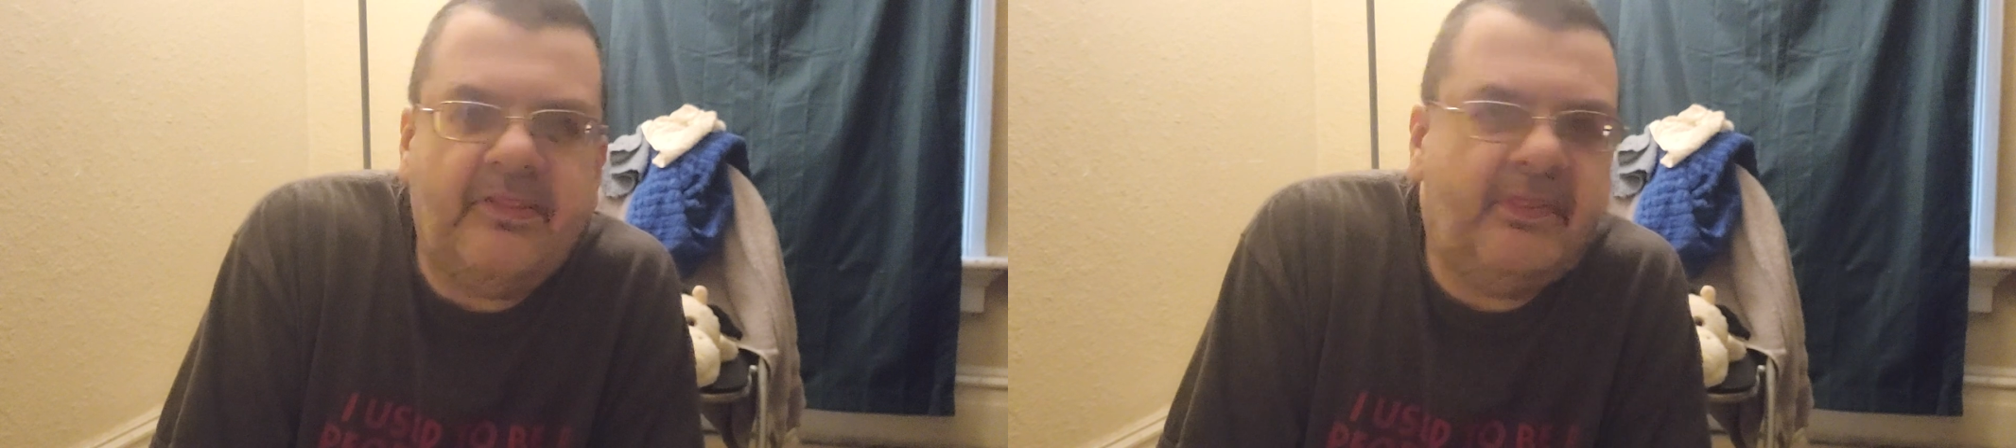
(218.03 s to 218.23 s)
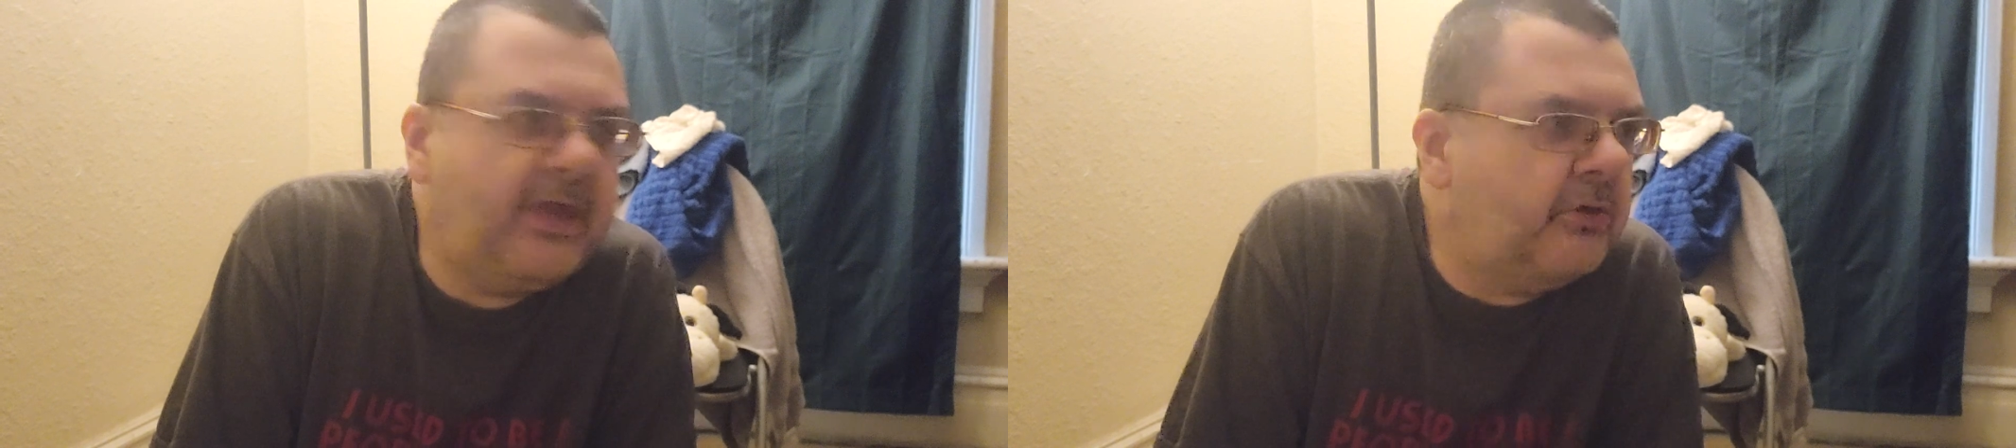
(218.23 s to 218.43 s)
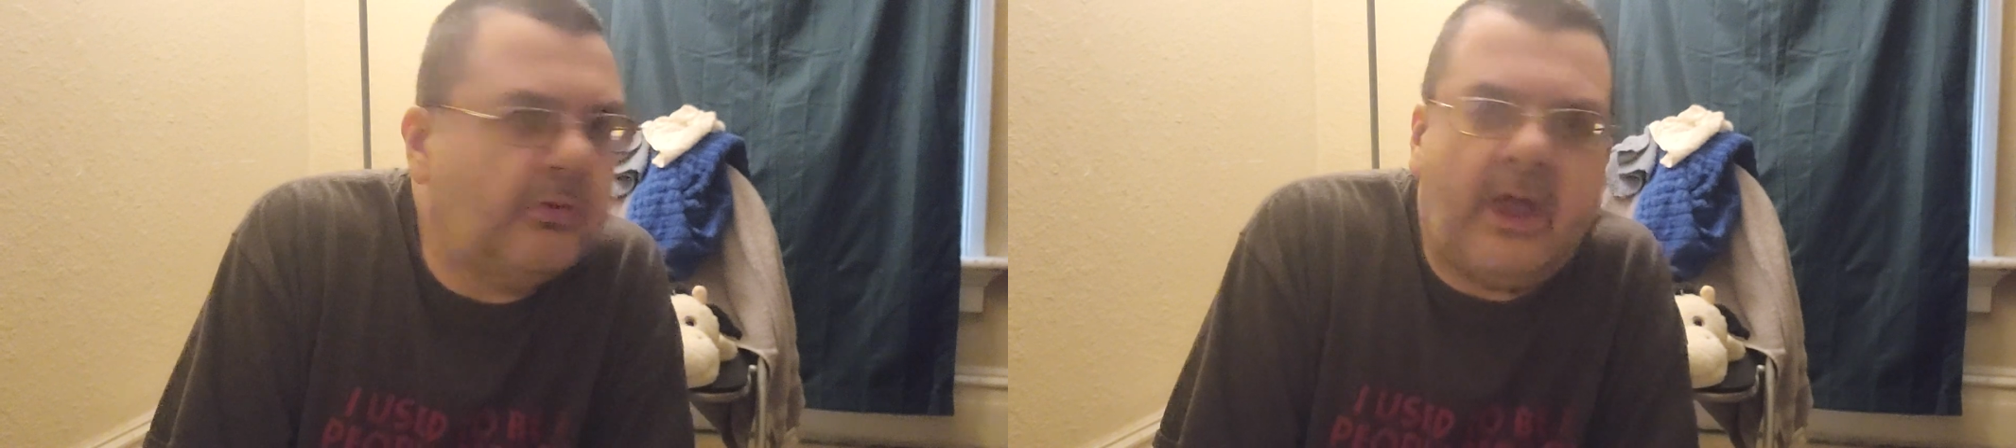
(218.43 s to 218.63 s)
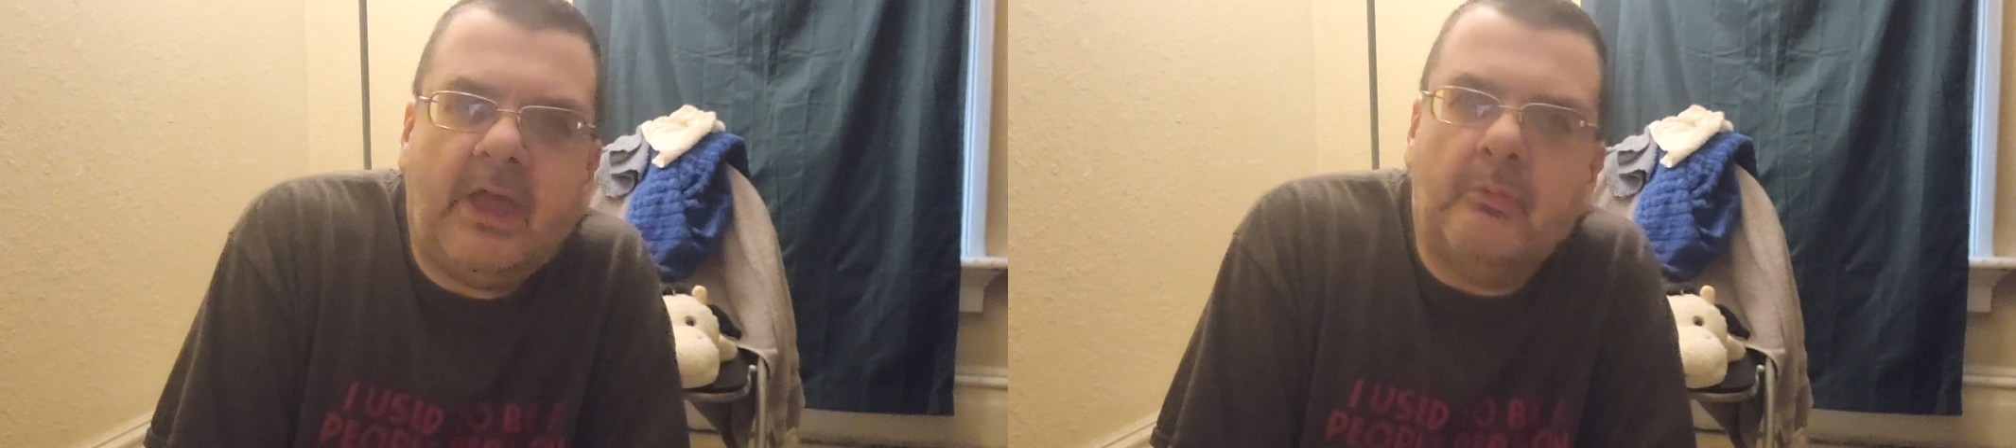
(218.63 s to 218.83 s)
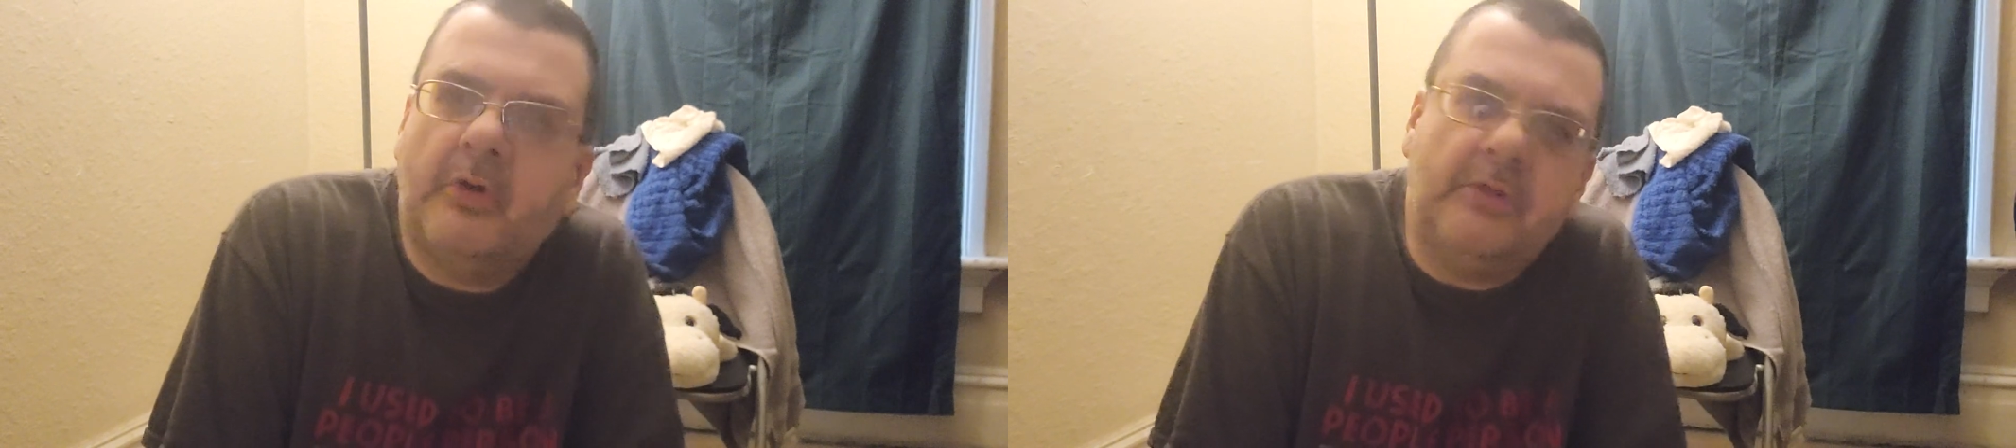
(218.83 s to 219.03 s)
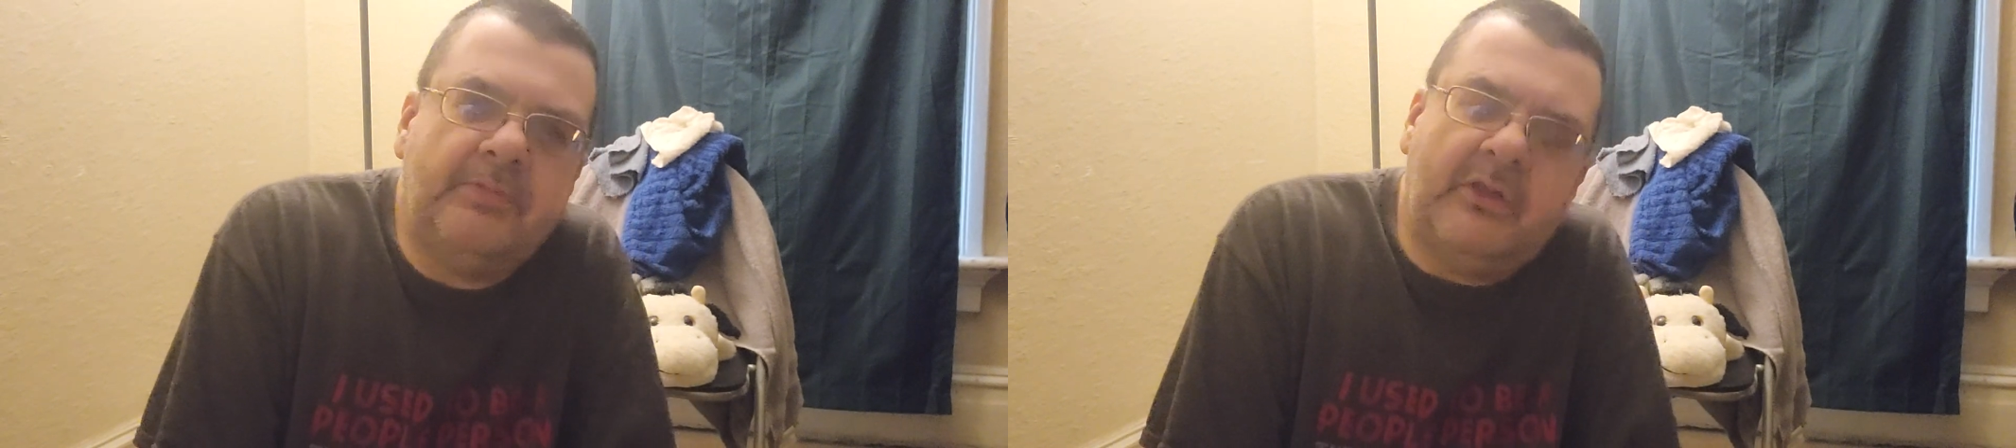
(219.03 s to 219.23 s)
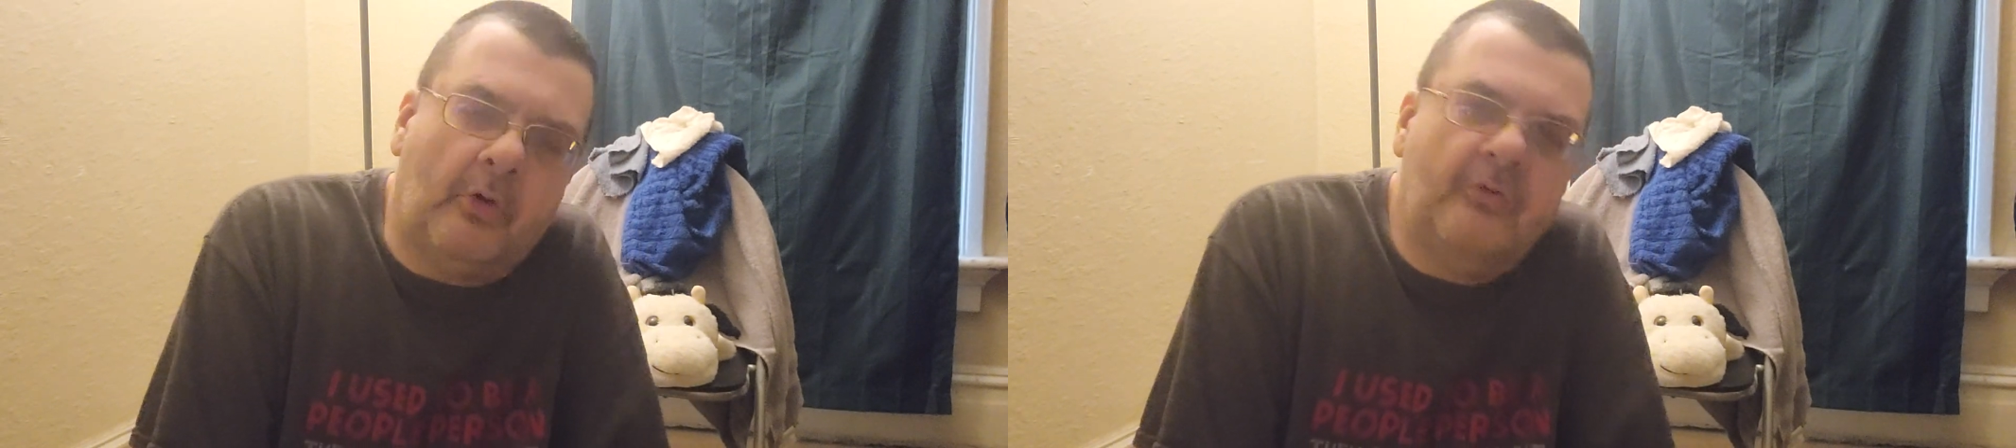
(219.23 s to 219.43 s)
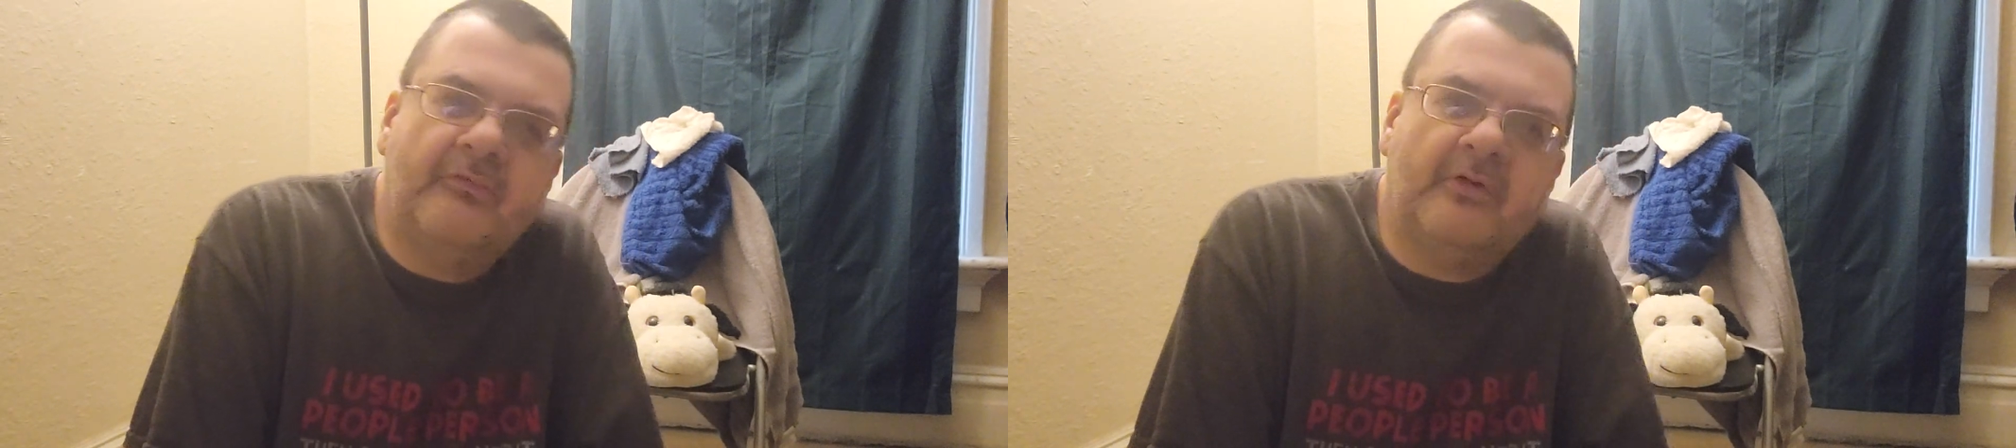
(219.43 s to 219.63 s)
think Graham would have been
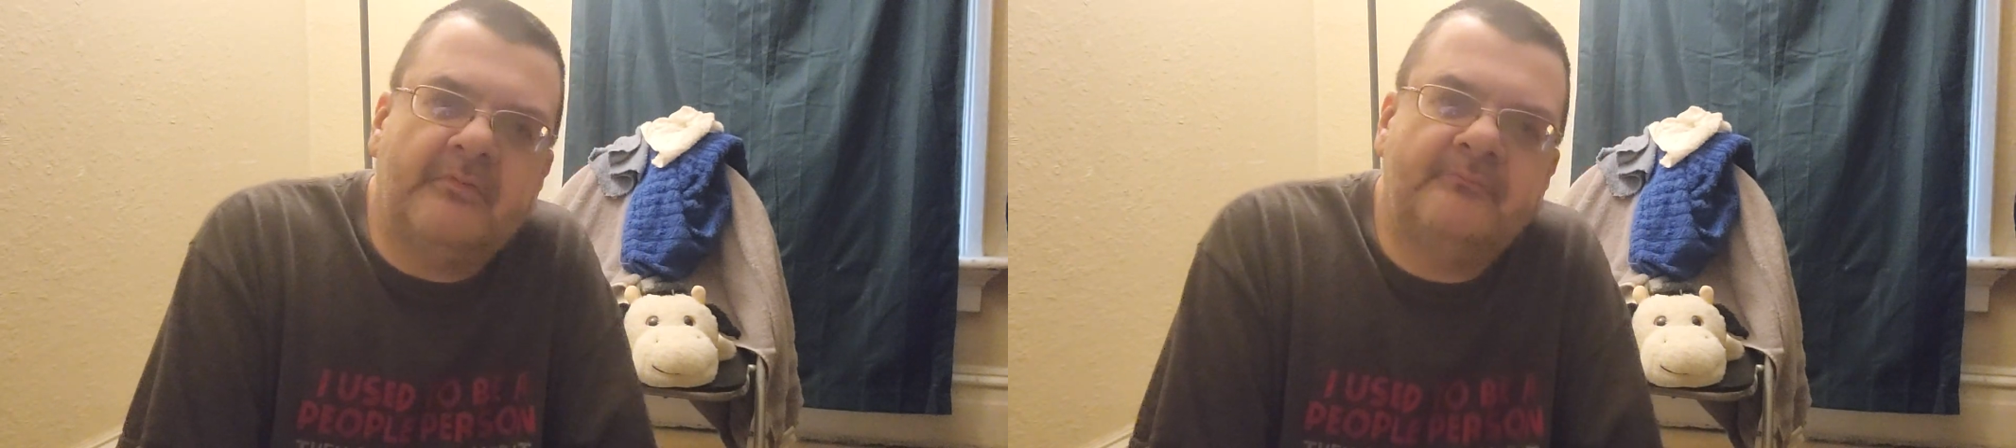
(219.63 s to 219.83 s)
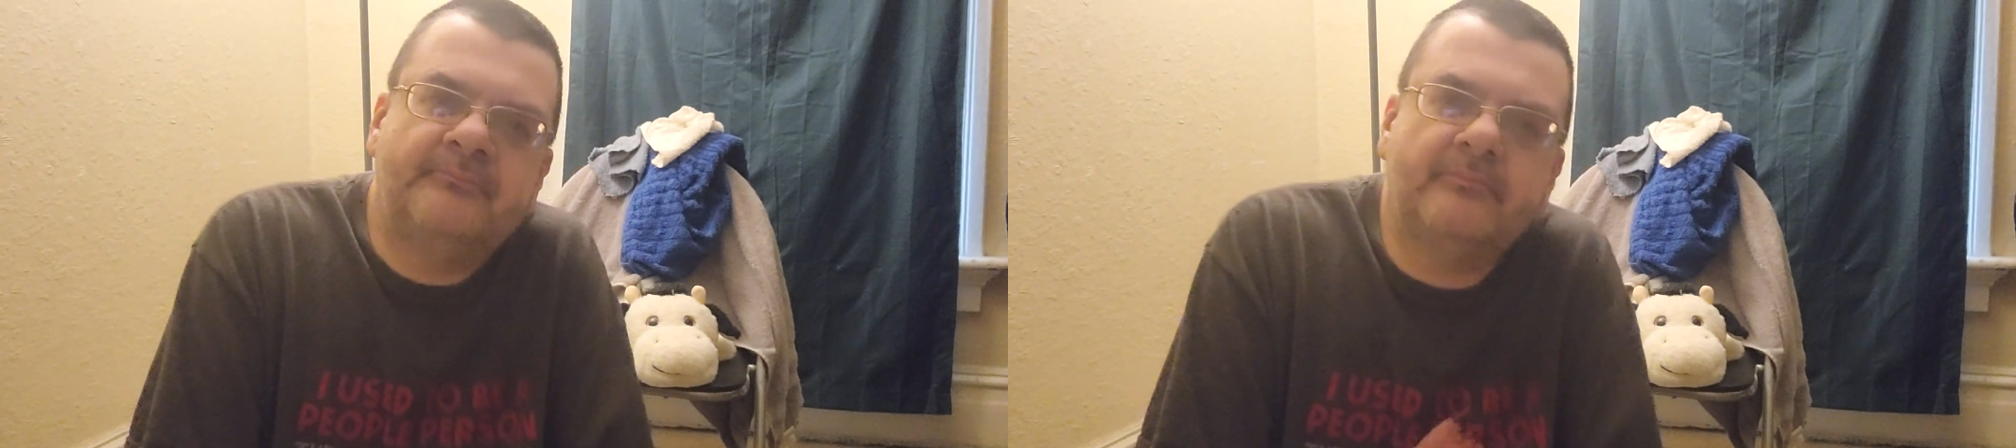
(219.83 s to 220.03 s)
over